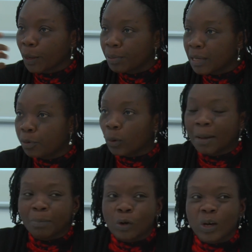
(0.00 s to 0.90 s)
people.
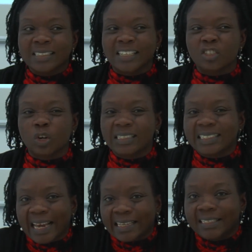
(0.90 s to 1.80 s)
And because it's not
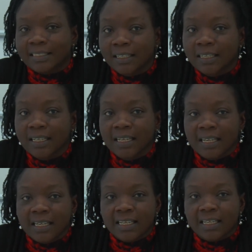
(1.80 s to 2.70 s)
text,
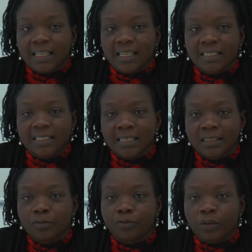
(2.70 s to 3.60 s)
it's
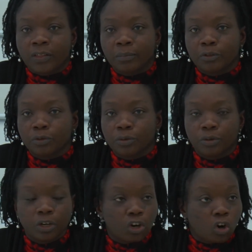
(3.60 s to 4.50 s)
easy for them
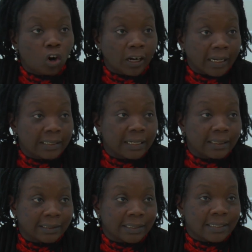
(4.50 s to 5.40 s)
to connect
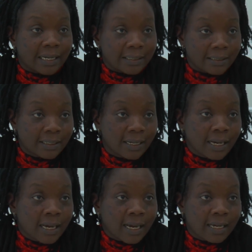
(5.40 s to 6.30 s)
and discuss
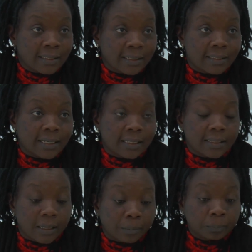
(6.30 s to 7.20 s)

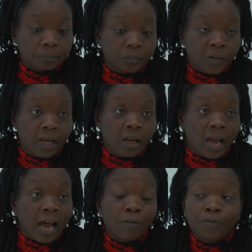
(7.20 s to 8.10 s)
them.
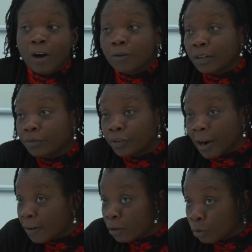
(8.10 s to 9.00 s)
I've found it
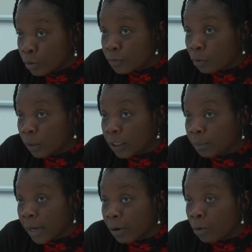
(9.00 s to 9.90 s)
very useful
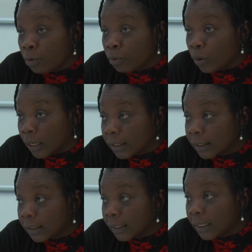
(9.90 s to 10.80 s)
in my own
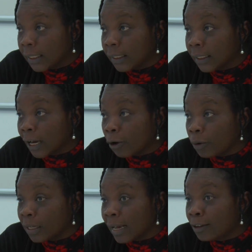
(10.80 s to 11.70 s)
work, and I
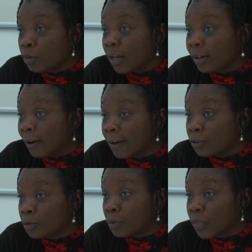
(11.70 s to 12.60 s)
would like to
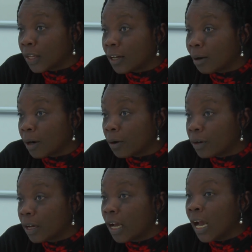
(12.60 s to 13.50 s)
encourage you to think
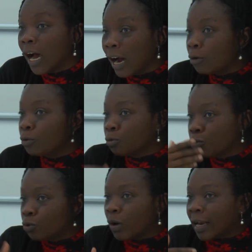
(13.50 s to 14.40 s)
about how to
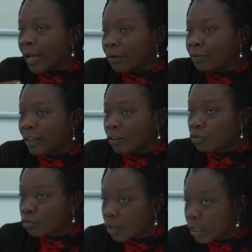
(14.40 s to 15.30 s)
do a life
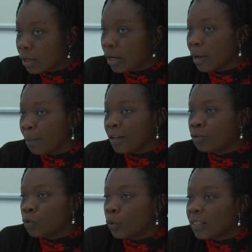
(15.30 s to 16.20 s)
history, but
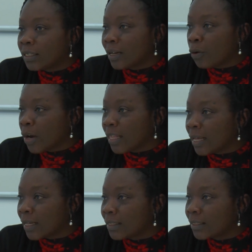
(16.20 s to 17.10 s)
to do it in a way
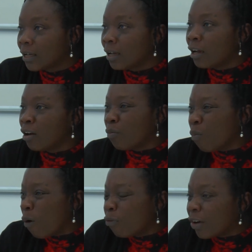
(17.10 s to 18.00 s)
that's
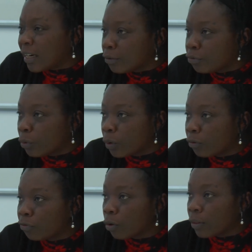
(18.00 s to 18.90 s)
more fun, if you
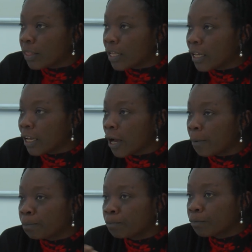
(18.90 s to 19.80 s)
will, for
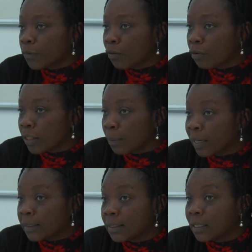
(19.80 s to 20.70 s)
the
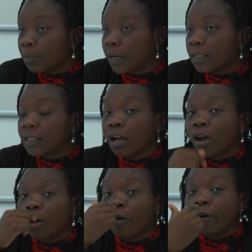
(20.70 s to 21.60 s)
participants.
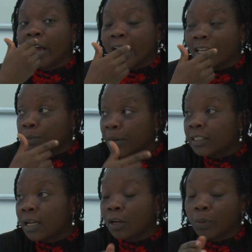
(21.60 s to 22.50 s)

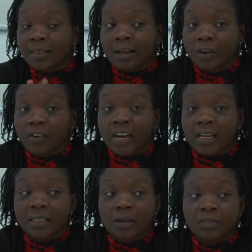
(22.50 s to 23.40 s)
Especially with the
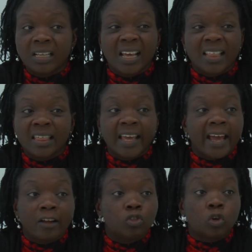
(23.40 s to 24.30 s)
creatives, they
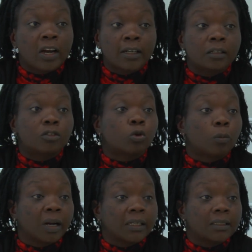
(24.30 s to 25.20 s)
enjoyed it
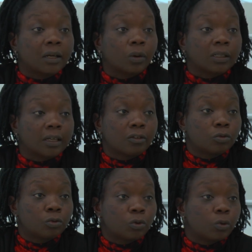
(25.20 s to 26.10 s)
so much they wanted
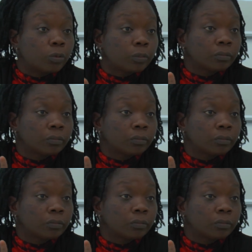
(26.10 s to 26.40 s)
to do.